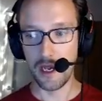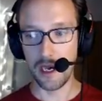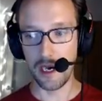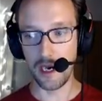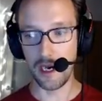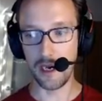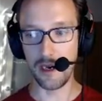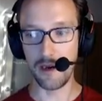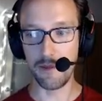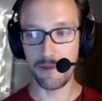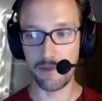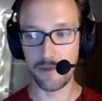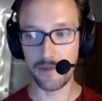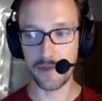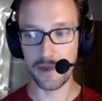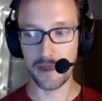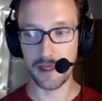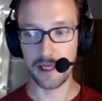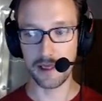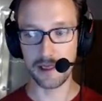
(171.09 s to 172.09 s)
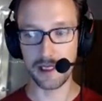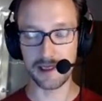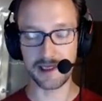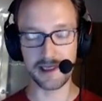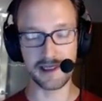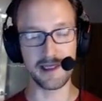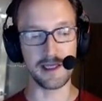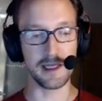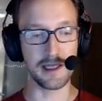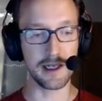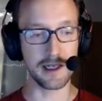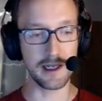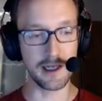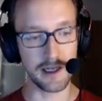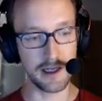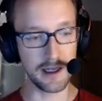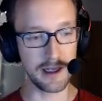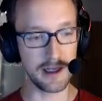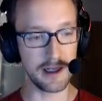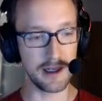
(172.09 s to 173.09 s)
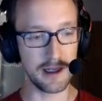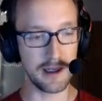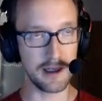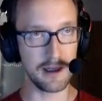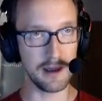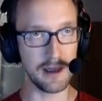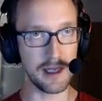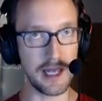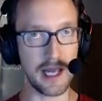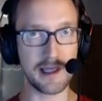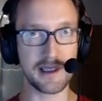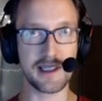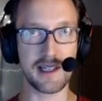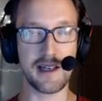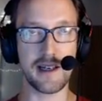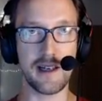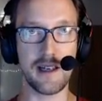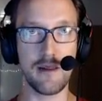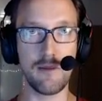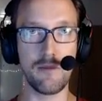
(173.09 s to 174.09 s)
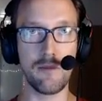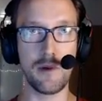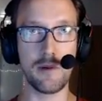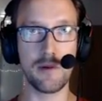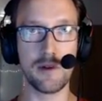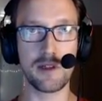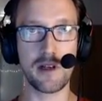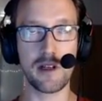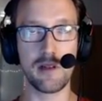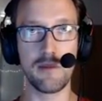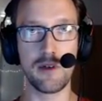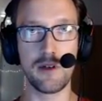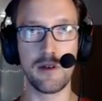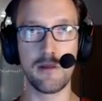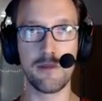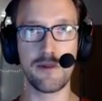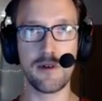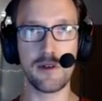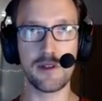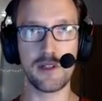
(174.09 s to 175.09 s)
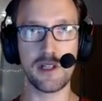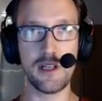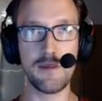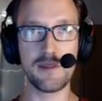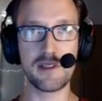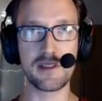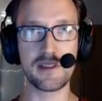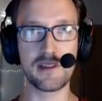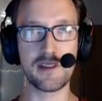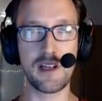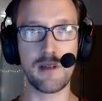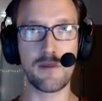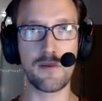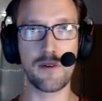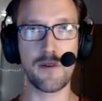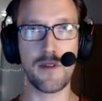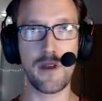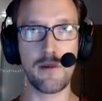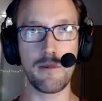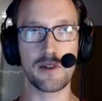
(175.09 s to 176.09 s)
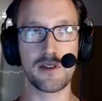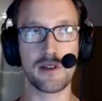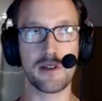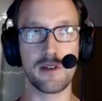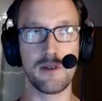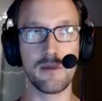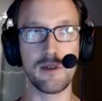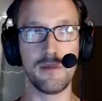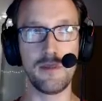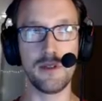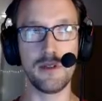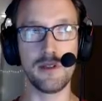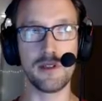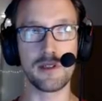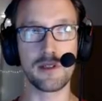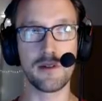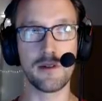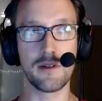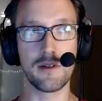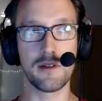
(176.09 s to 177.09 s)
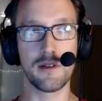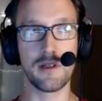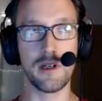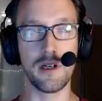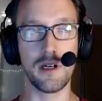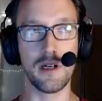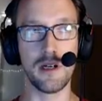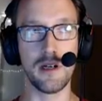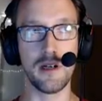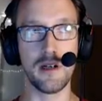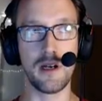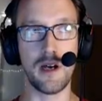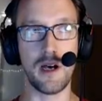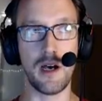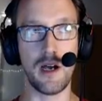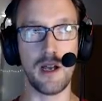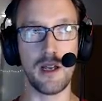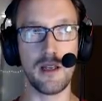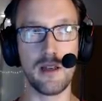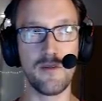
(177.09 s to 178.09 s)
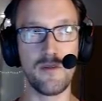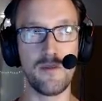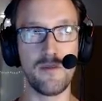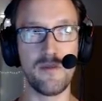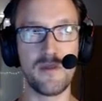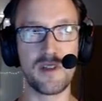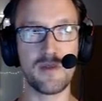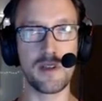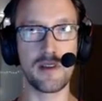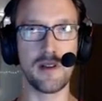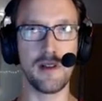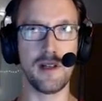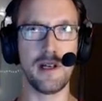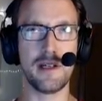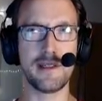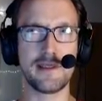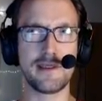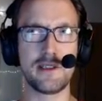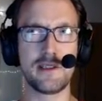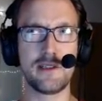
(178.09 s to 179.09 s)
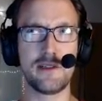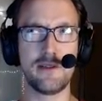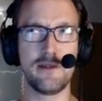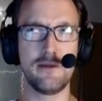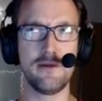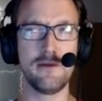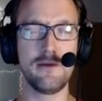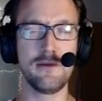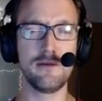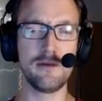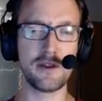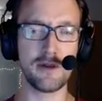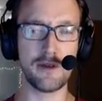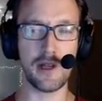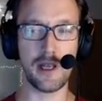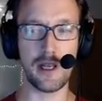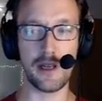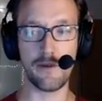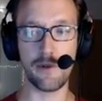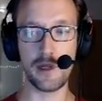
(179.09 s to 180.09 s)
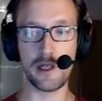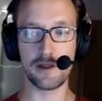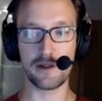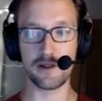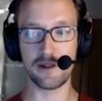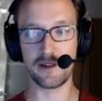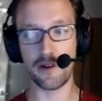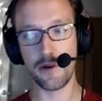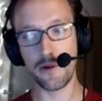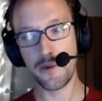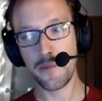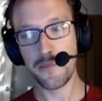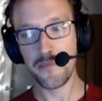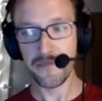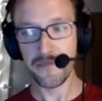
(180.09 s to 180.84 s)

Let's see. Last time we were talking about prototypes. Time before that we were talking about the building core. I have spent the last two and a half weeks or so.